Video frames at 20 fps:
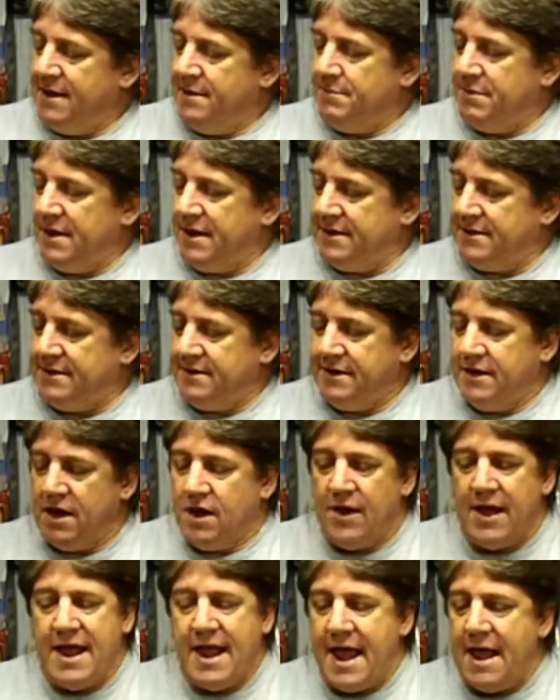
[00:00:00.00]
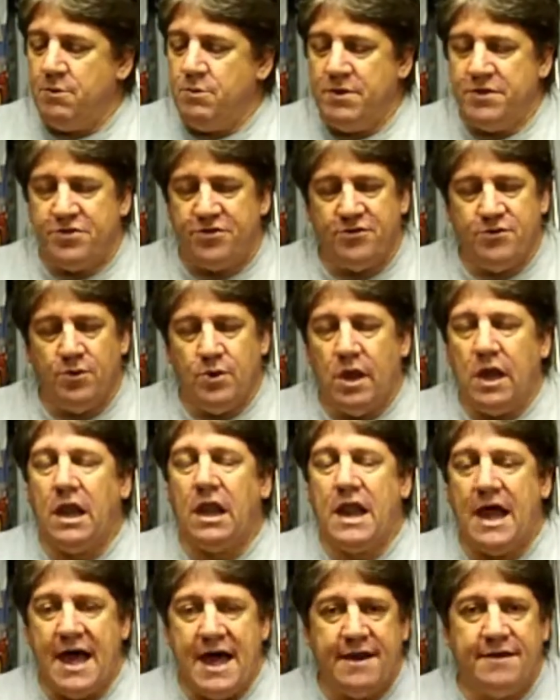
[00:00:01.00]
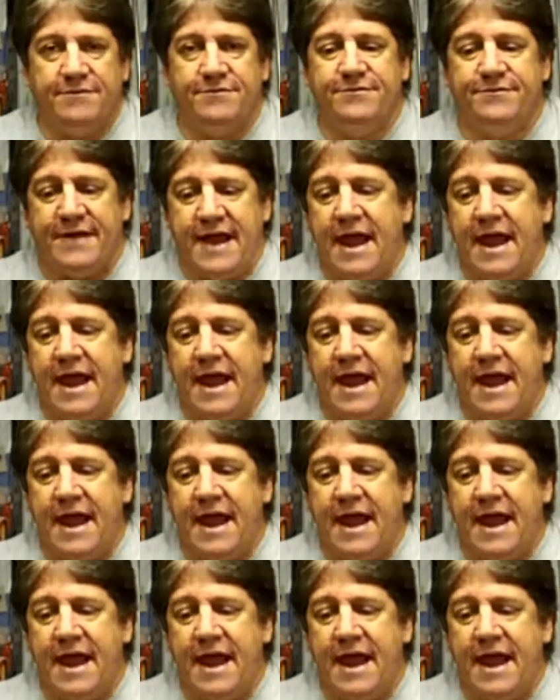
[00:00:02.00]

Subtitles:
but I went through a lot of